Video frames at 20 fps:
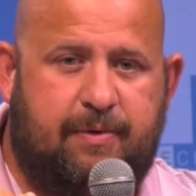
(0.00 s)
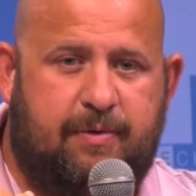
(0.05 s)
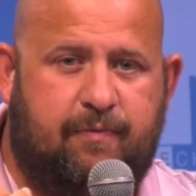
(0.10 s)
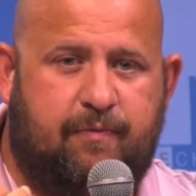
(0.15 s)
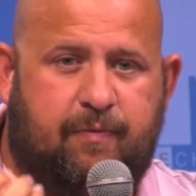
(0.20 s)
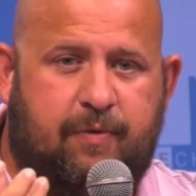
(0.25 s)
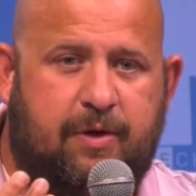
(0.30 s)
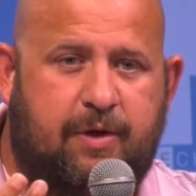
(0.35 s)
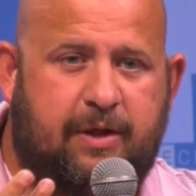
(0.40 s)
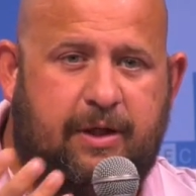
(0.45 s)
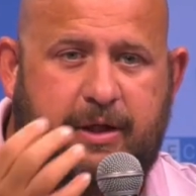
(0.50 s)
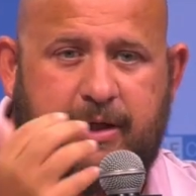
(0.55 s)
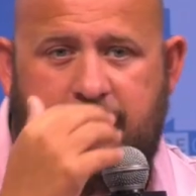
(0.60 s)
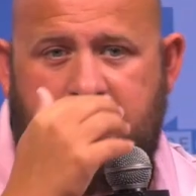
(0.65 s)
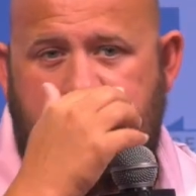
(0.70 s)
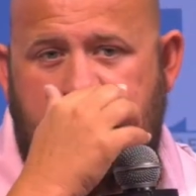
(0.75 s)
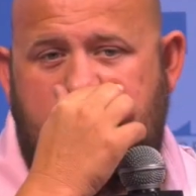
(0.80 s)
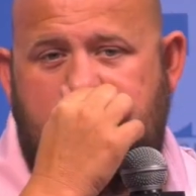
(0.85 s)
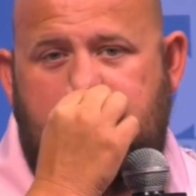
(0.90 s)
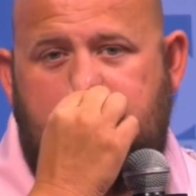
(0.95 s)
but really,
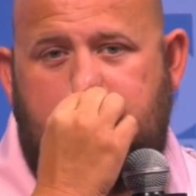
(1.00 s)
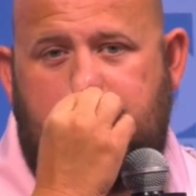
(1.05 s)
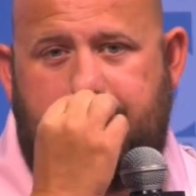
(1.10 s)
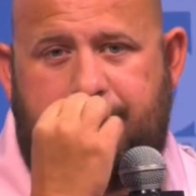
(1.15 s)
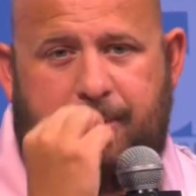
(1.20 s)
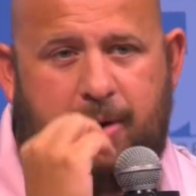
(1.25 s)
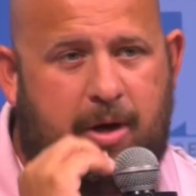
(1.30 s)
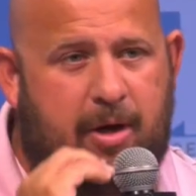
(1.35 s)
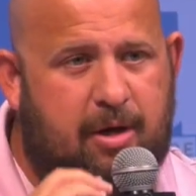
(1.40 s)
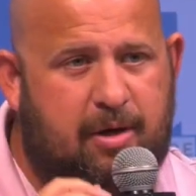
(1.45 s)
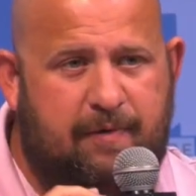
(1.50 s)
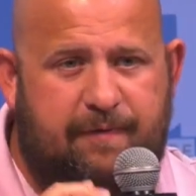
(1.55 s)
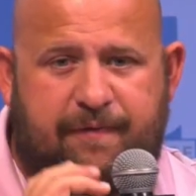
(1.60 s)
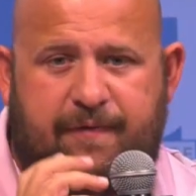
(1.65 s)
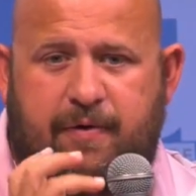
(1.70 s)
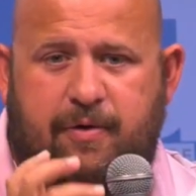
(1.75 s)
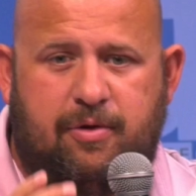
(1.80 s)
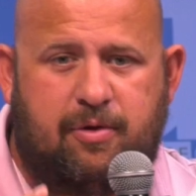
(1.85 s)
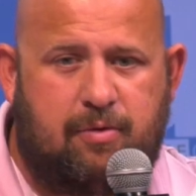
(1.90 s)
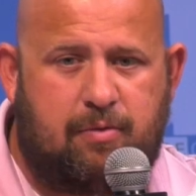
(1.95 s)
upon
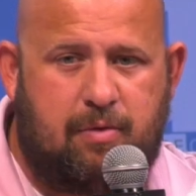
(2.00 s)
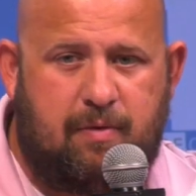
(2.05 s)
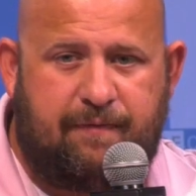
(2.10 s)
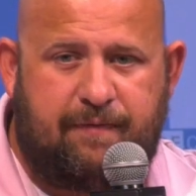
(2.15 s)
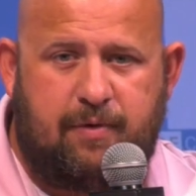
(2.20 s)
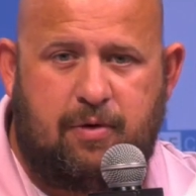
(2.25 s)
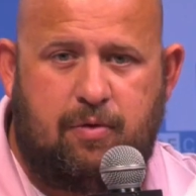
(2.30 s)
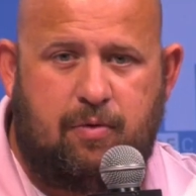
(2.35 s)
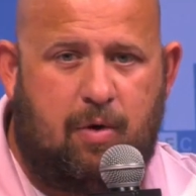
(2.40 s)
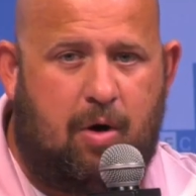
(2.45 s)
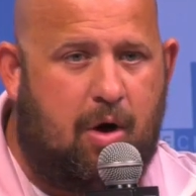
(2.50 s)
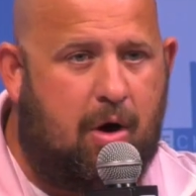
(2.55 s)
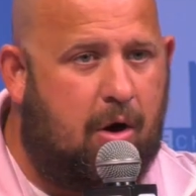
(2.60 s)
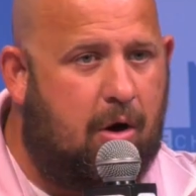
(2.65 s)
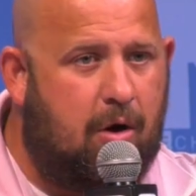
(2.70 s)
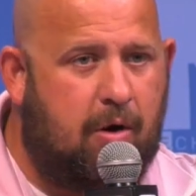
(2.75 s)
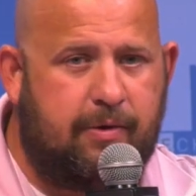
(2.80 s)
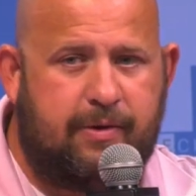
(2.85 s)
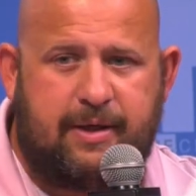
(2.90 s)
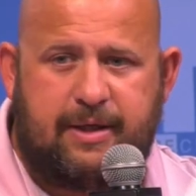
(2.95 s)
further review,
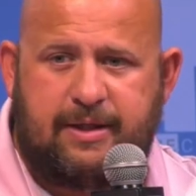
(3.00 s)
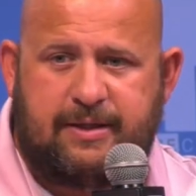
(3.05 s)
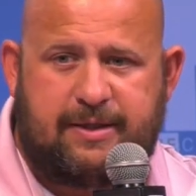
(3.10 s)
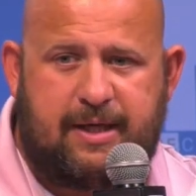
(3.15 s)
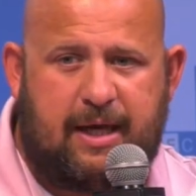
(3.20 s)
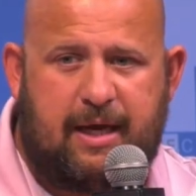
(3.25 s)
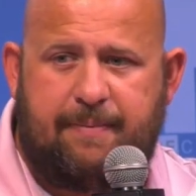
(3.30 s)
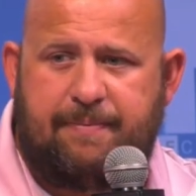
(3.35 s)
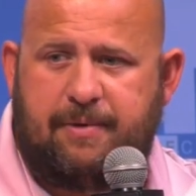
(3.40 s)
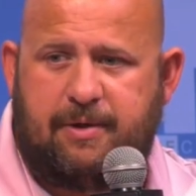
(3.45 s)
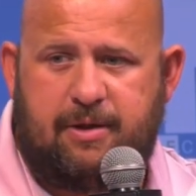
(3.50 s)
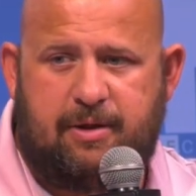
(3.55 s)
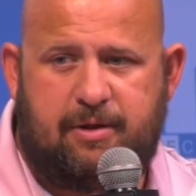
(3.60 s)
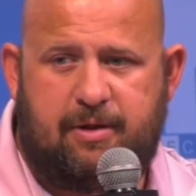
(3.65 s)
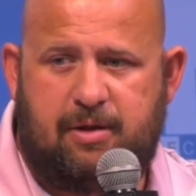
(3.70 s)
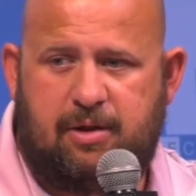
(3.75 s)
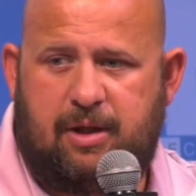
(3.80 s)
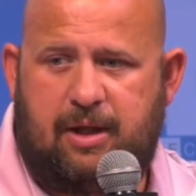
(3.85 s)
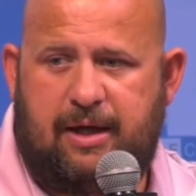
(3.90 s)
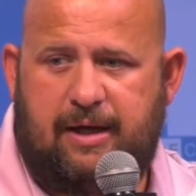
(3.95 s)
all that has happened in
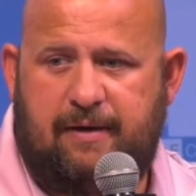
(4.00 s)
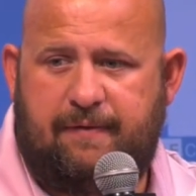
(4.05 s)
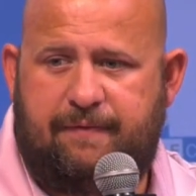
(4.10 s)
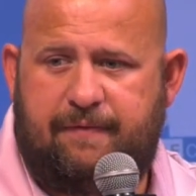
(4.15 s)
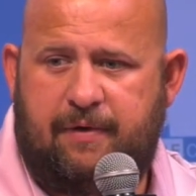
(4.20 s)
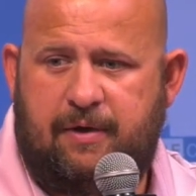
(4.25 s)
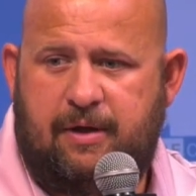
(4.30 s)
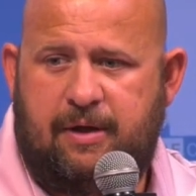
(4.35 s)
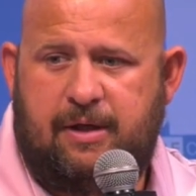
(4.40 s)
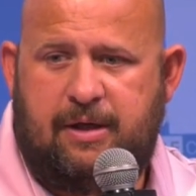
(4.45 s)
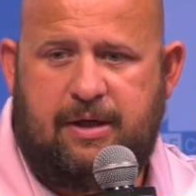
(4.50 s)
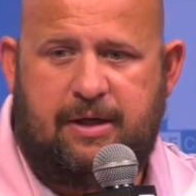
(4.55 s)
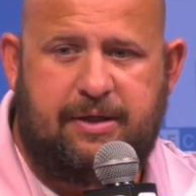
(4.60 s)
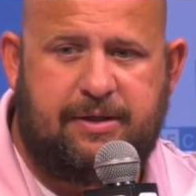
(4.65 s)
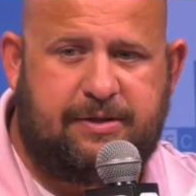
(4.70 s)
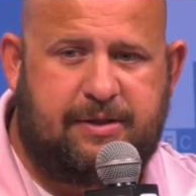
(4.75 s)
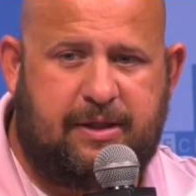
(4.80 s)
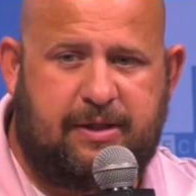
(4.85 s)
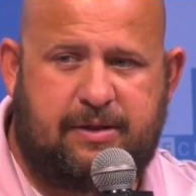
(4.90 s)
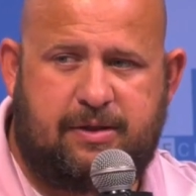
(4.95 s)
their life
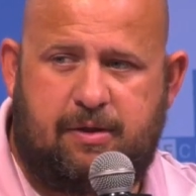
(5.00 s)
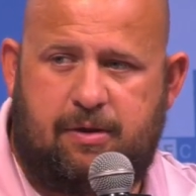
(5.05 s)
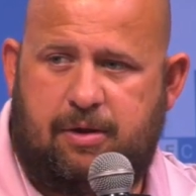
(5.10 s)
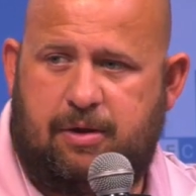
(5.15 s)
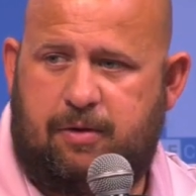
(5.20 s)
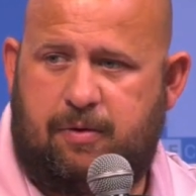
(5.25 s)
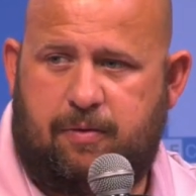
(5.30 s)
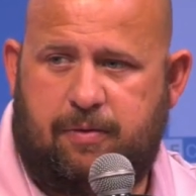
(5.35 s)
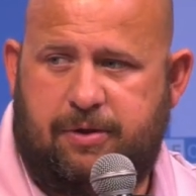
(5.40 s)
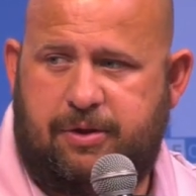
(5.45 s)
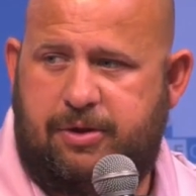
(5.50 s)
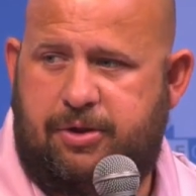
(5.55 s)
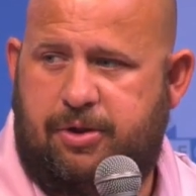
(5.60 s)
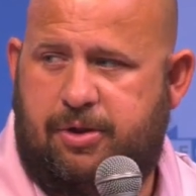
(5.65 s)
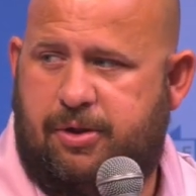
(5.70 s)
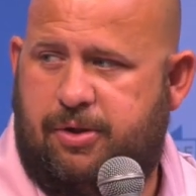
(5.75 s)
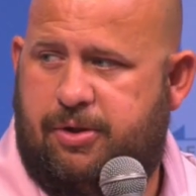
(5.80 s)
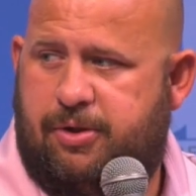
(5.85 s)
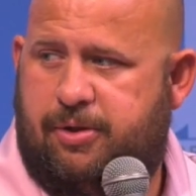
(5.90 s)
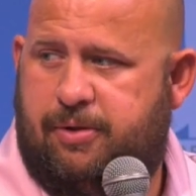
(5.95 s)
is they started going to
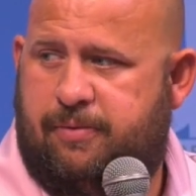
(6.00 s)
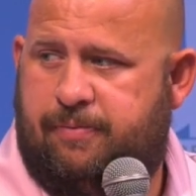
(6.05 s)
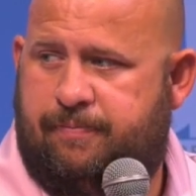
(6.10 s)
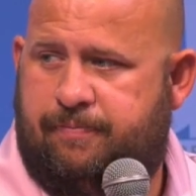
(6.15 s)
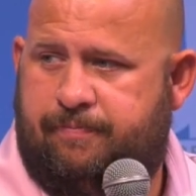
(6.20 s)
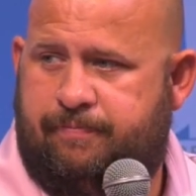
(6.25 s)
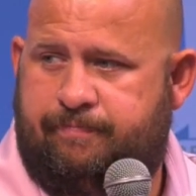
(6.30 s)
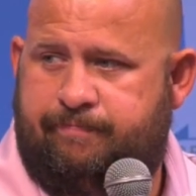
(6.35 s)
church. Yeah.